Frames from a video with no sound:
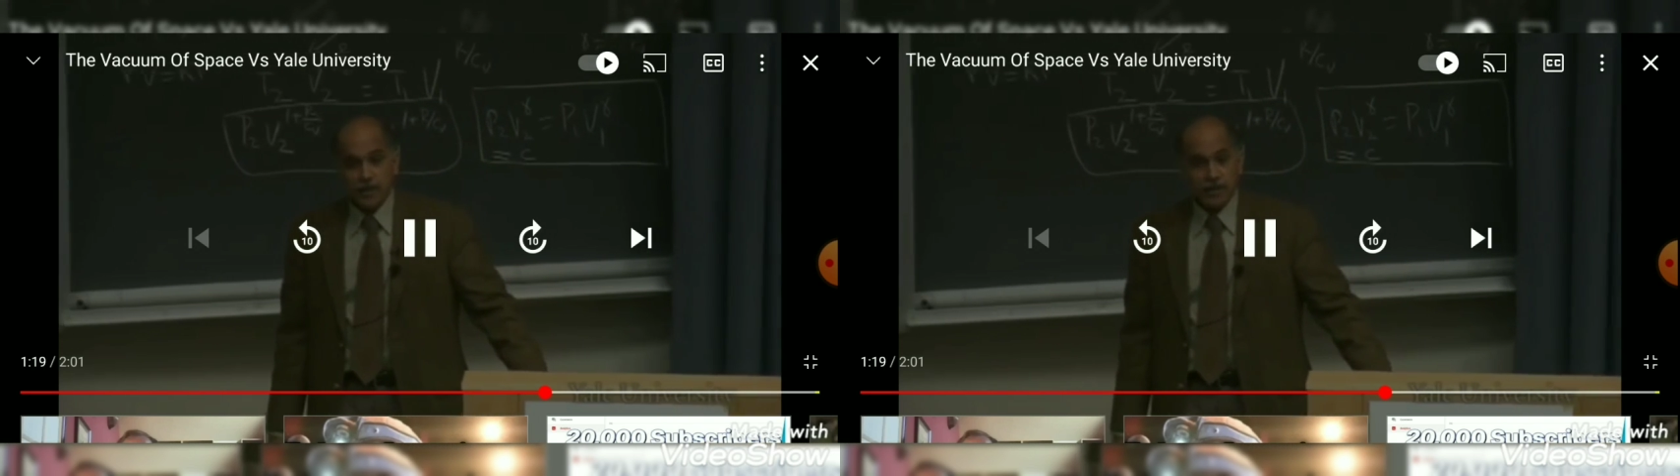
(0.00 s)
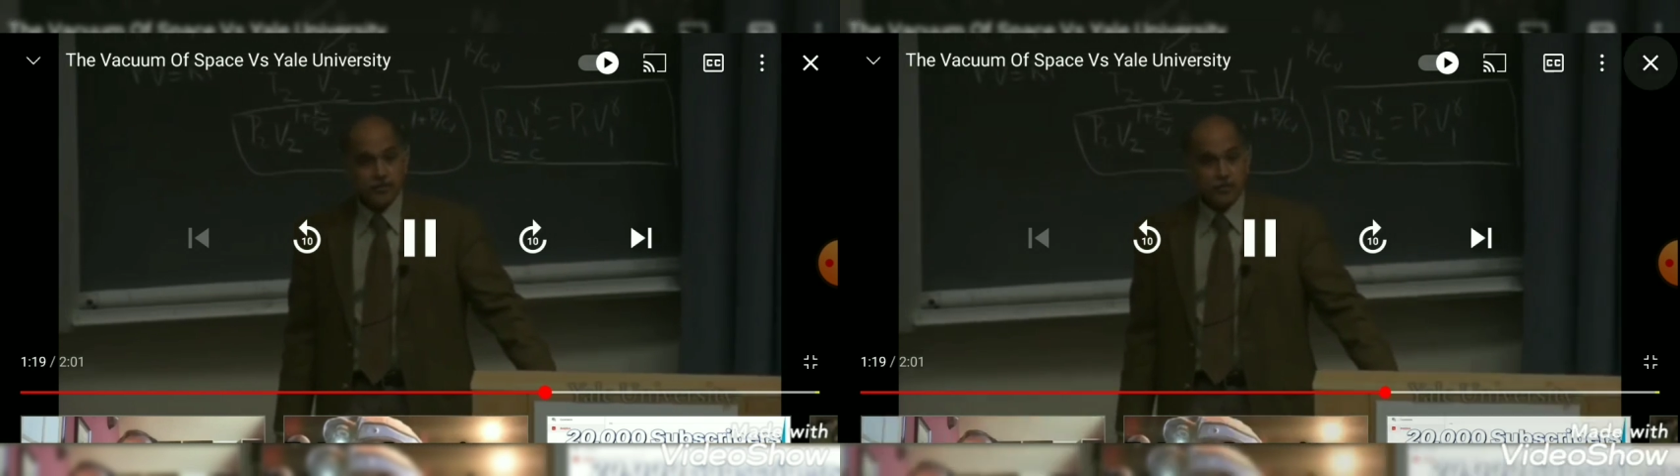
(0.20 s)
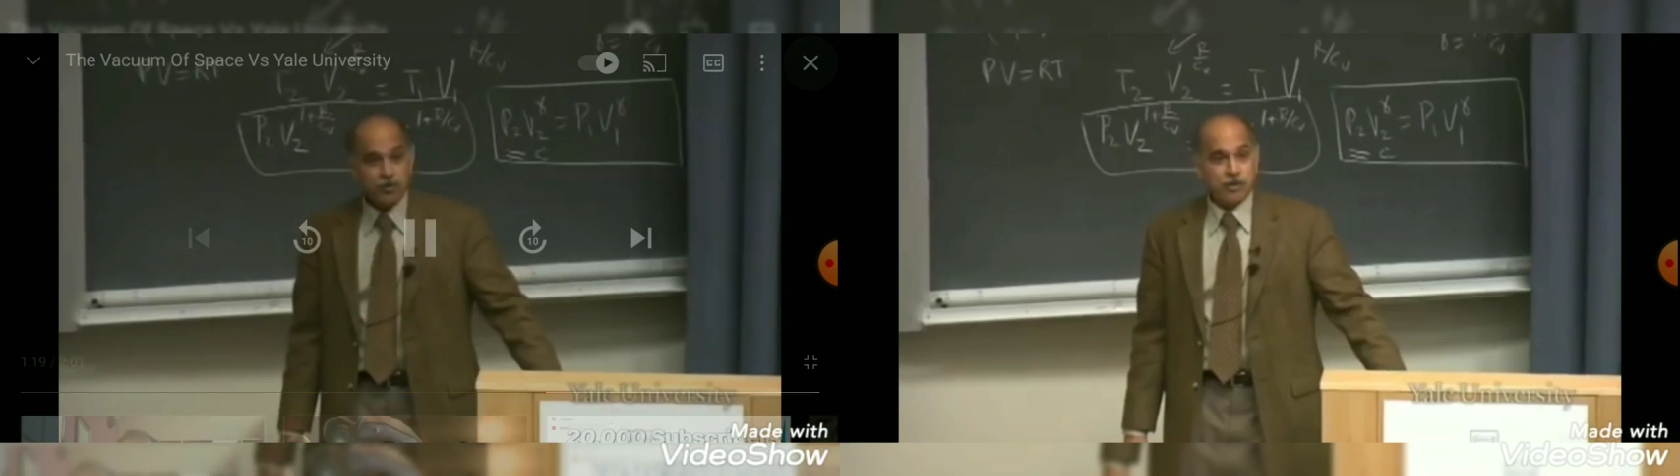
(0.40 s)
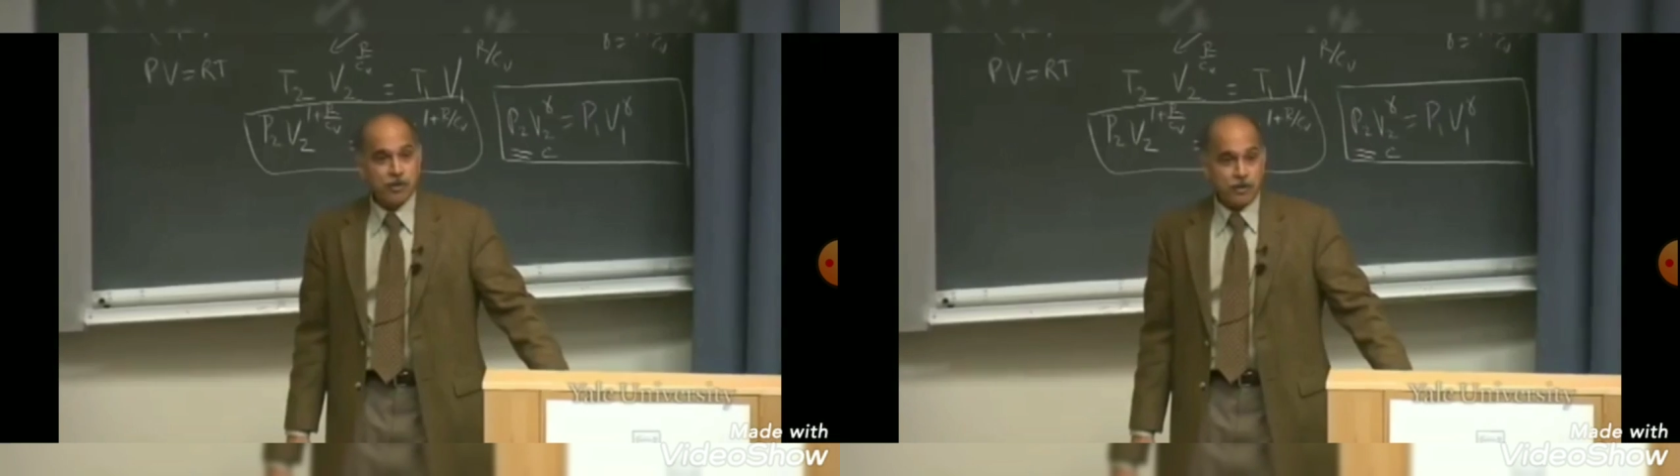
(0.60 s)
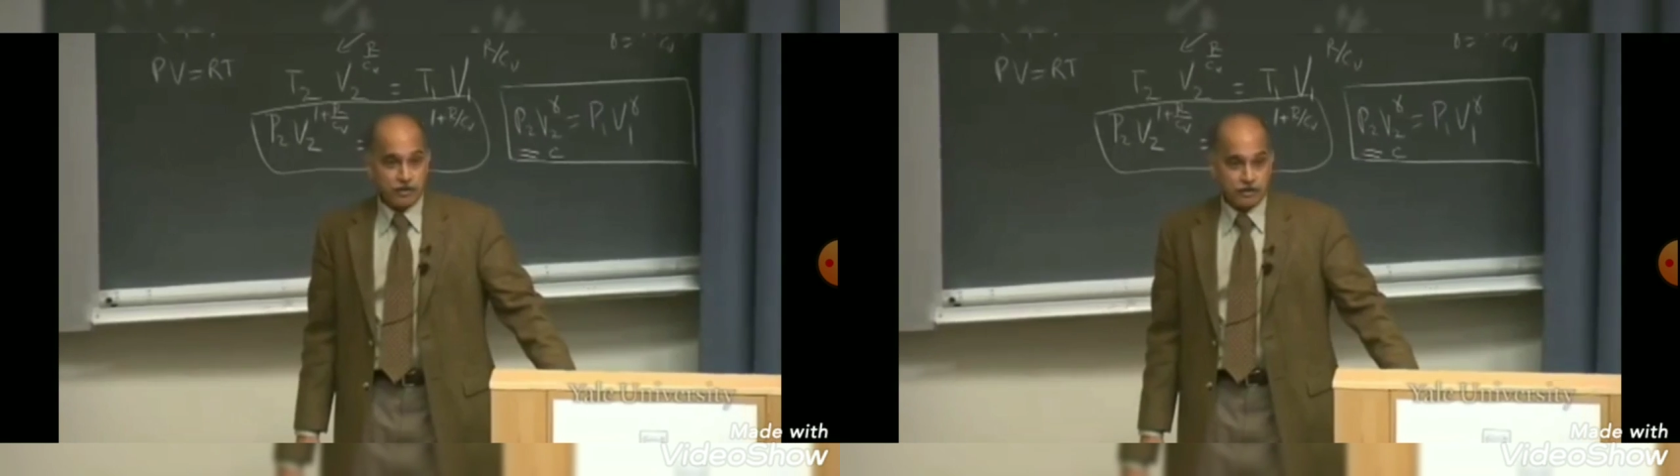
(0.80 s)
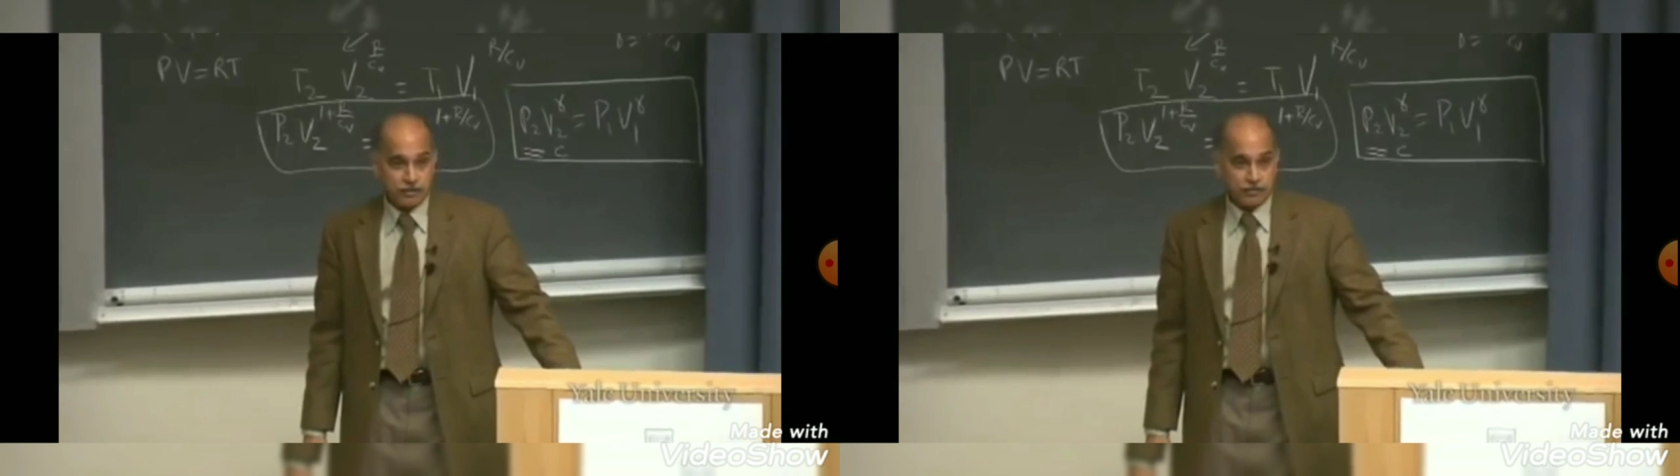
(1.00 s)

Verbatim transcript: there is one law,